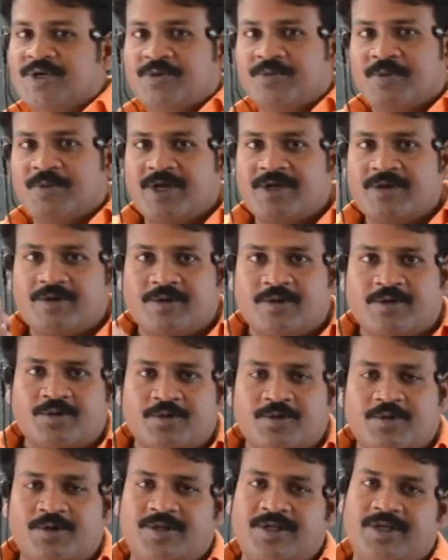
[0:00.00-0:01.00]
to man, you have to
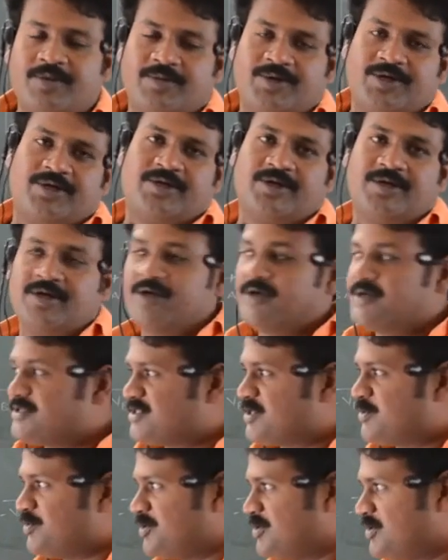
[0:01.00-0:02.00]
hold the umbrella.
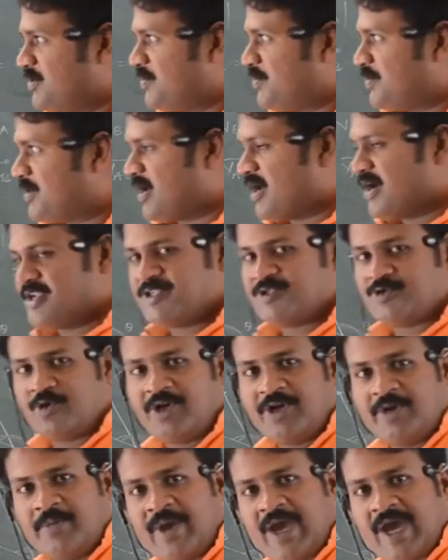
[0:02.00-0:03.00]
Suppose if car is
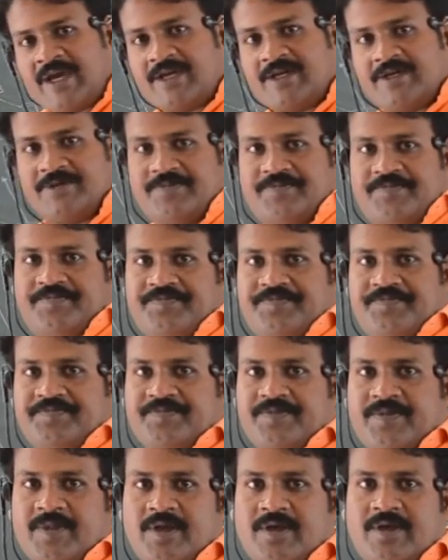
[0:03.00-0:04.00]
going back,
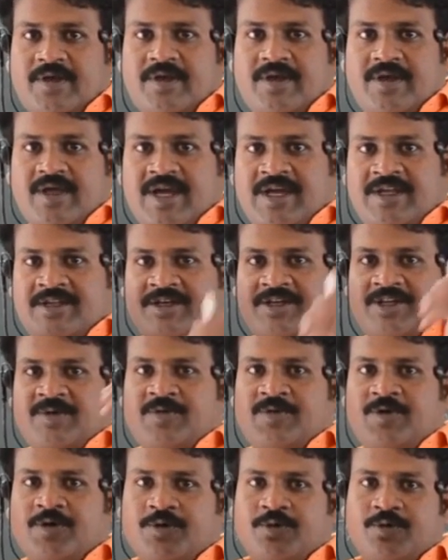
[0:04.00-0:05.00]
at that time
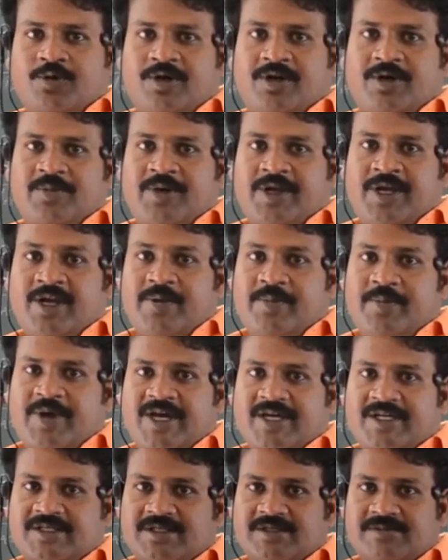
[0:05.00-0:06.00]
you have to hold umbrella
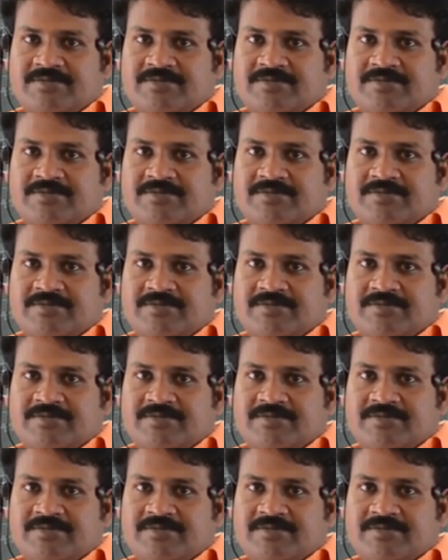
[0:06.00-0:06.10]
back.